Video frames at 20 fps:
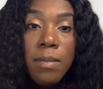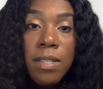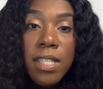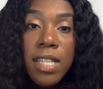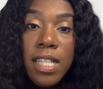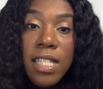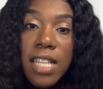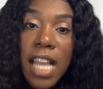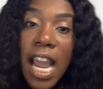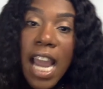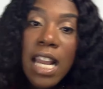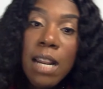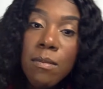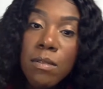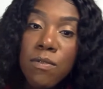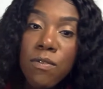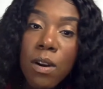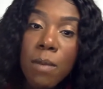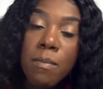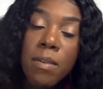6
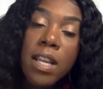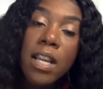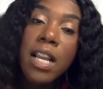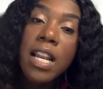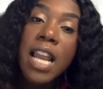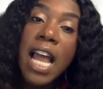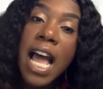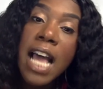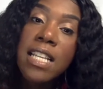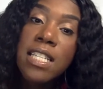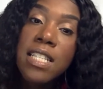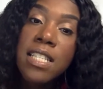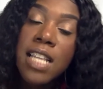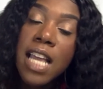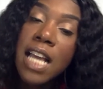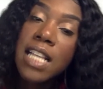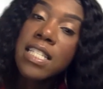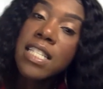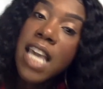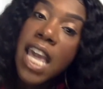items from the closets
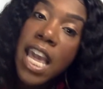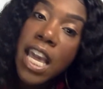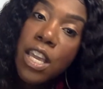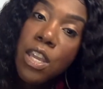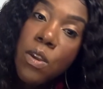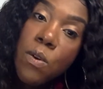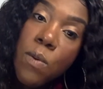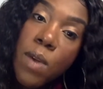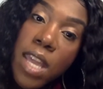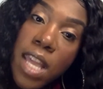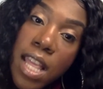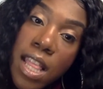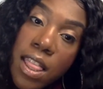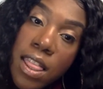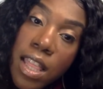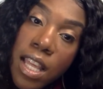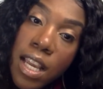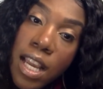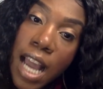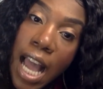that I tagged you in
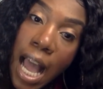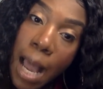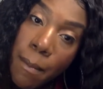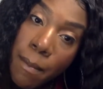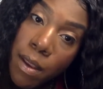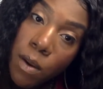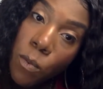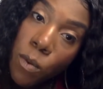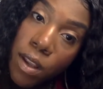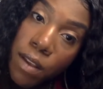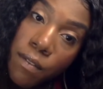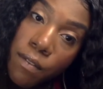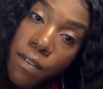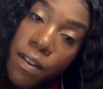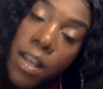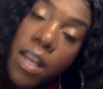the comment with.